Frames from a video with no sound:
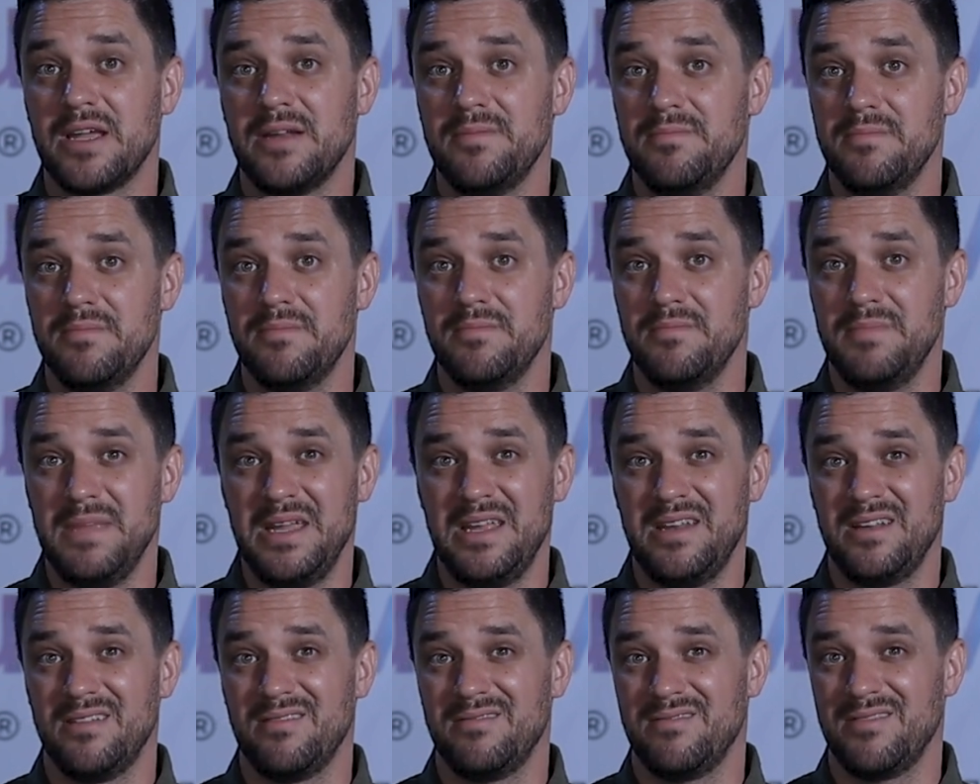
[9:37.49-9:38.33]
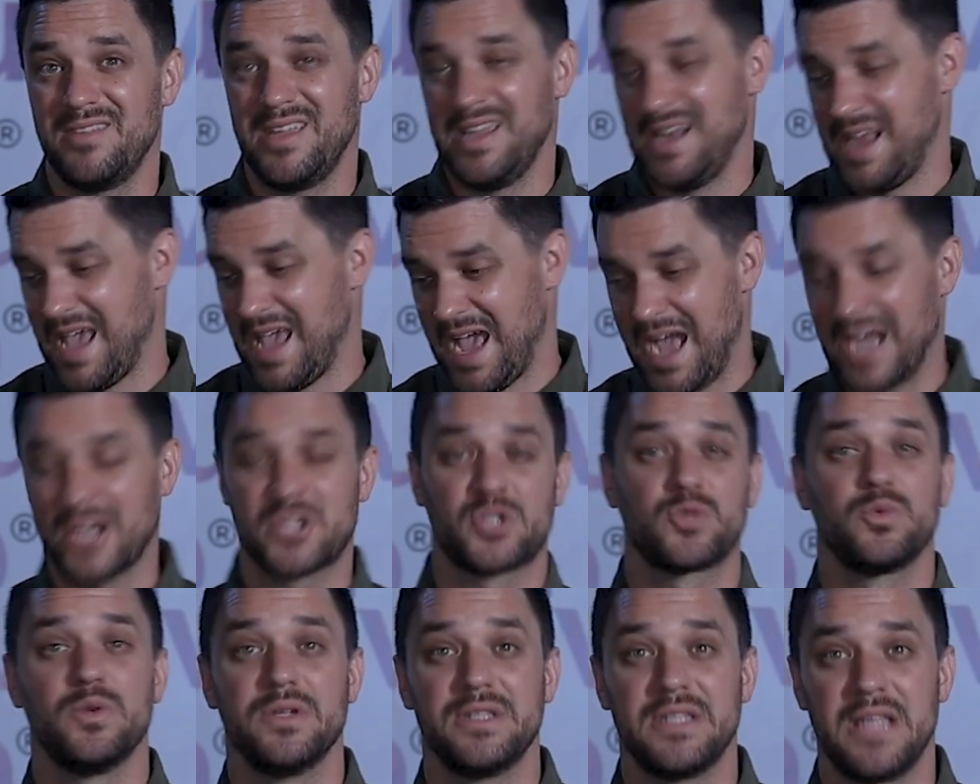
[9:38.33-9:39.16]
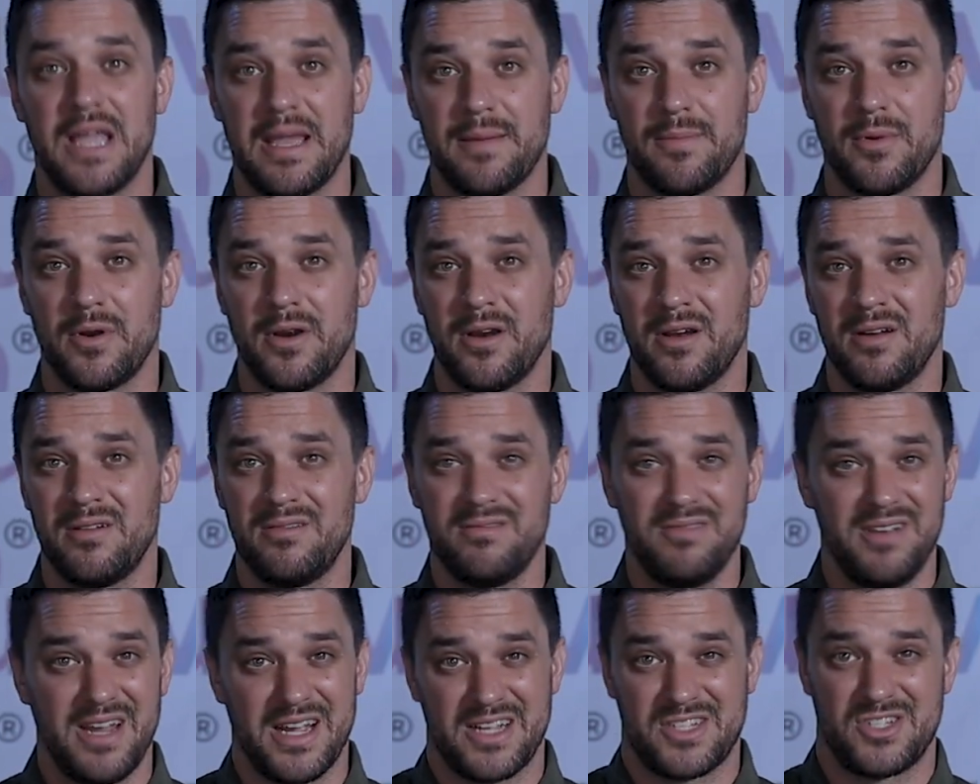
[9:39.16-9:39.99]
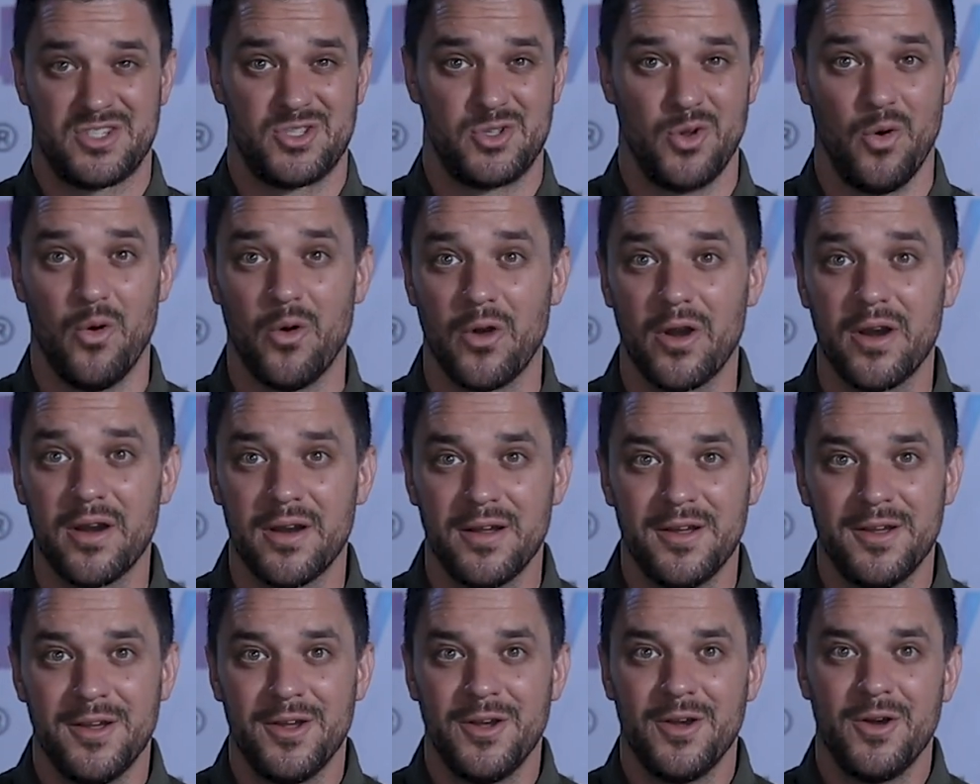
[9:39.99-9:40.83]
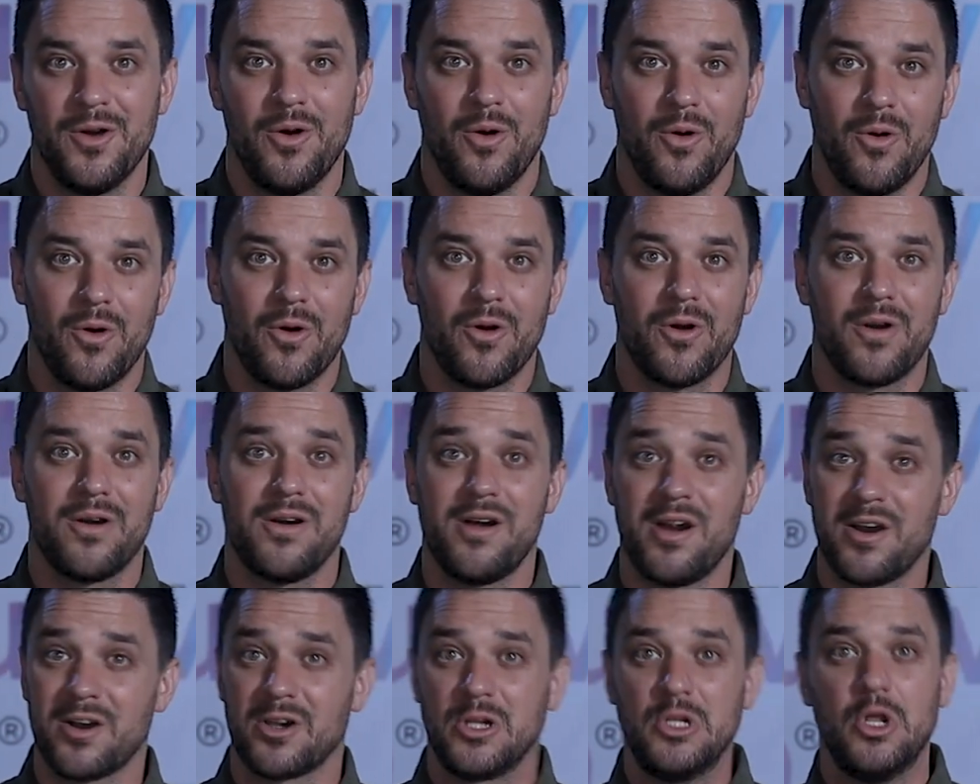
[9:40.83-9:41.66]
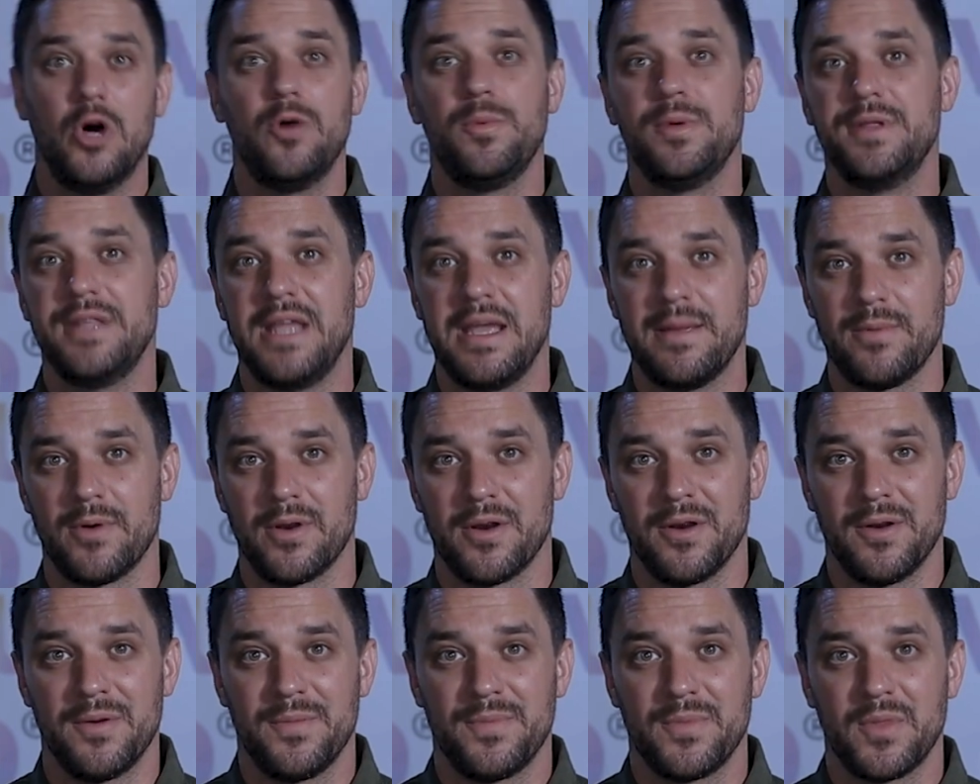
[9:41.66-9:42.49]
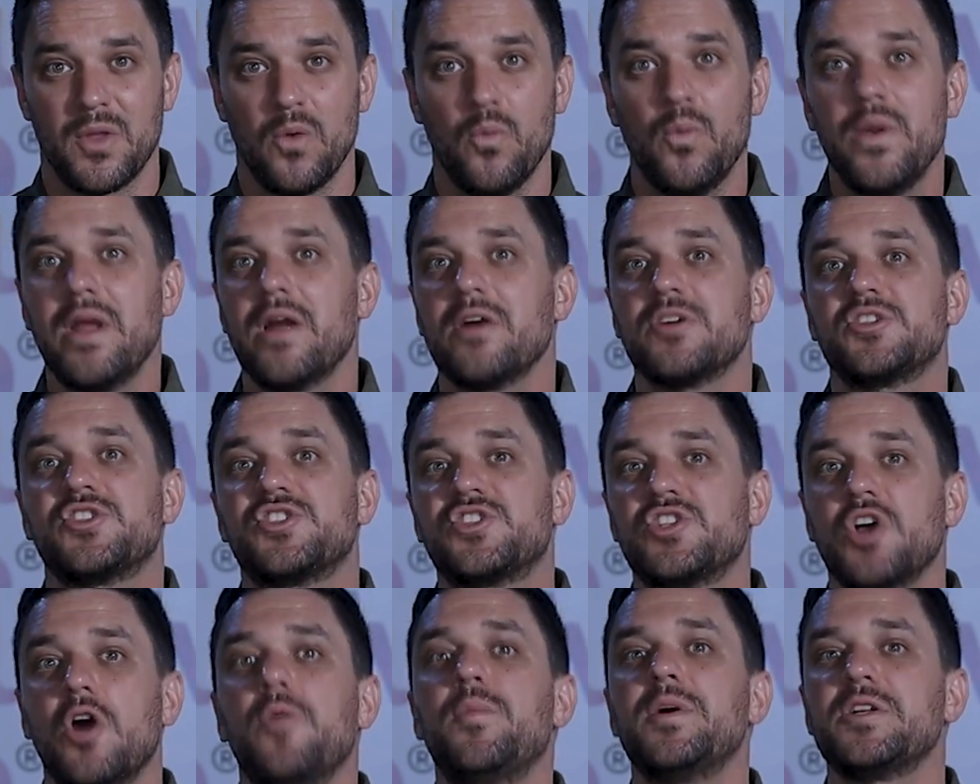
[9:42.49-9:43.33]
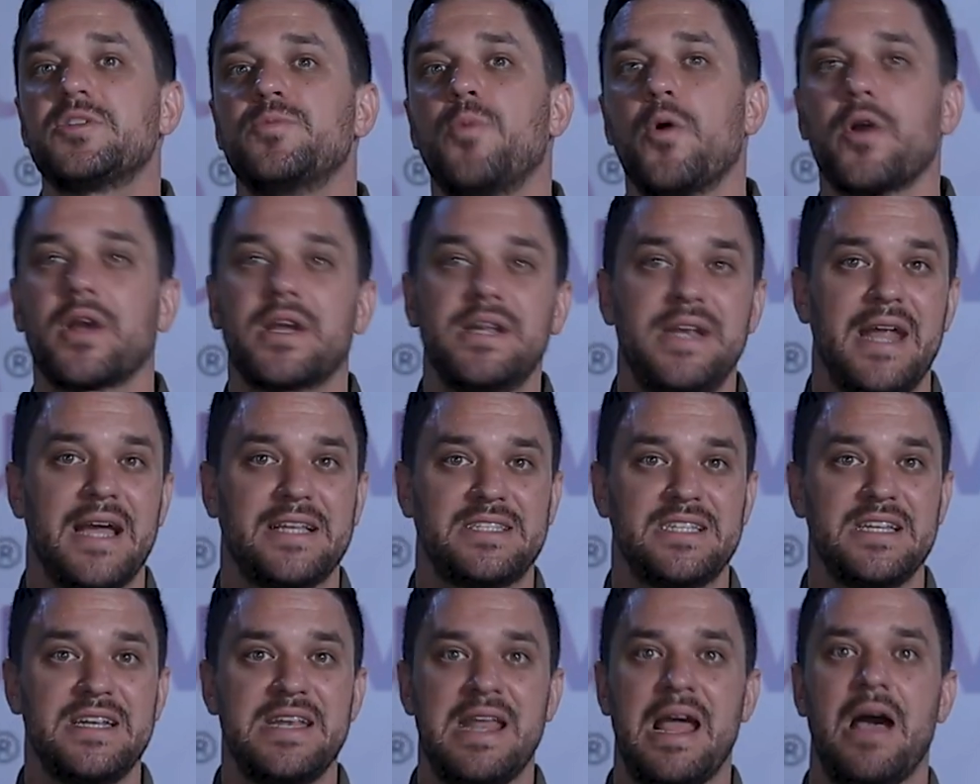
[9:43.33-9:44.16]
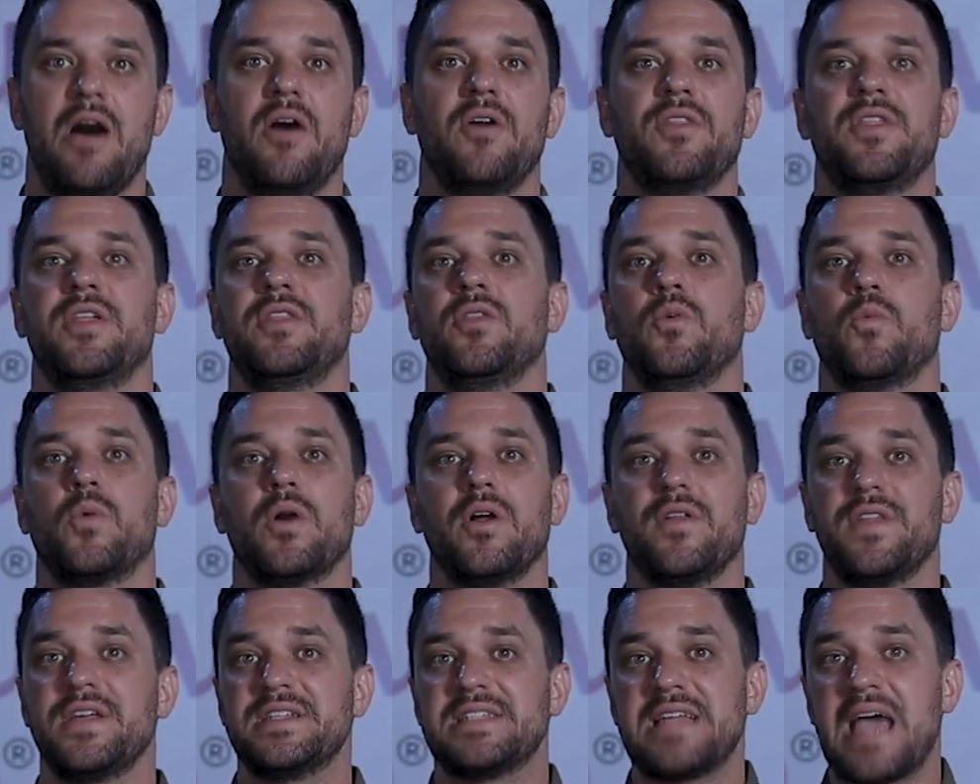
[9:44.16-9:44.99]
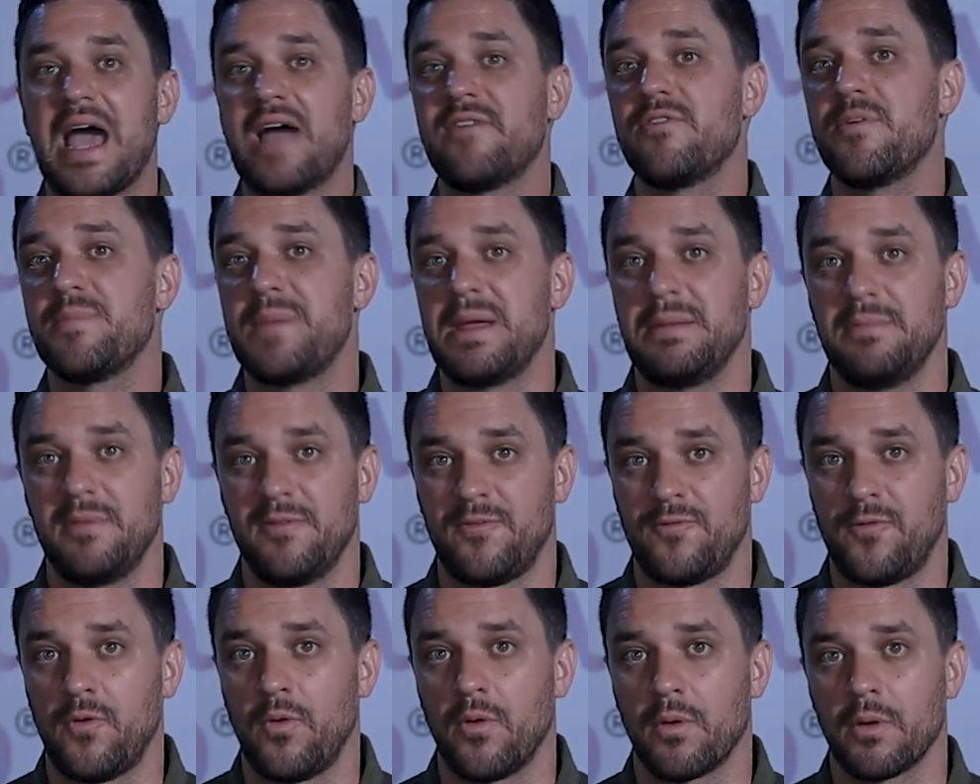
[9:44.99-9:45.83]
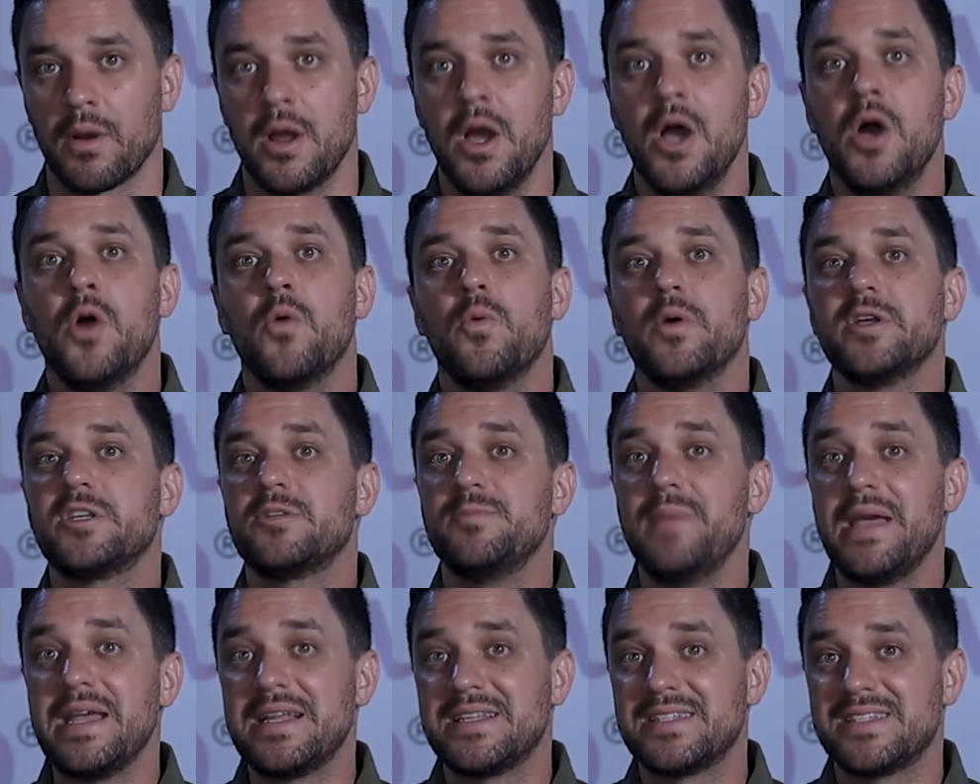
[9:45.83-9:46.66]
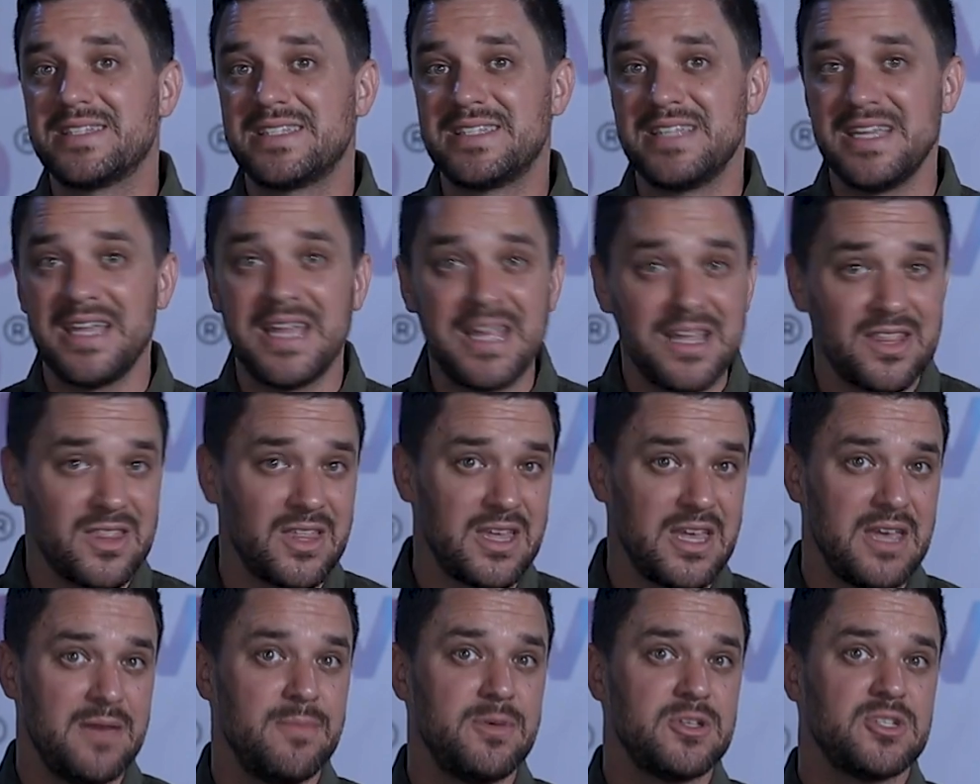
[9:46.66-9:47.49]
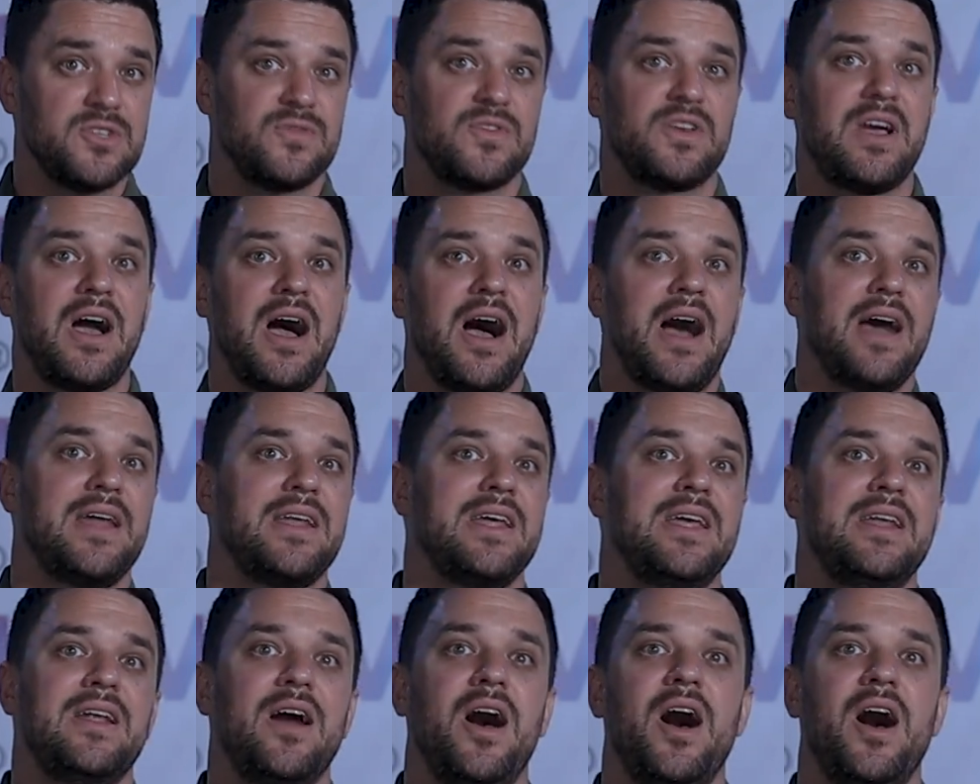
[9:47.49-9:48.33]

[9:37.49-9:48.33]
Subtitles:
can mean an actual neighbor next door or our global neighbor. We are so much more connected now than the world has ever been before, which makes seeing the image of God in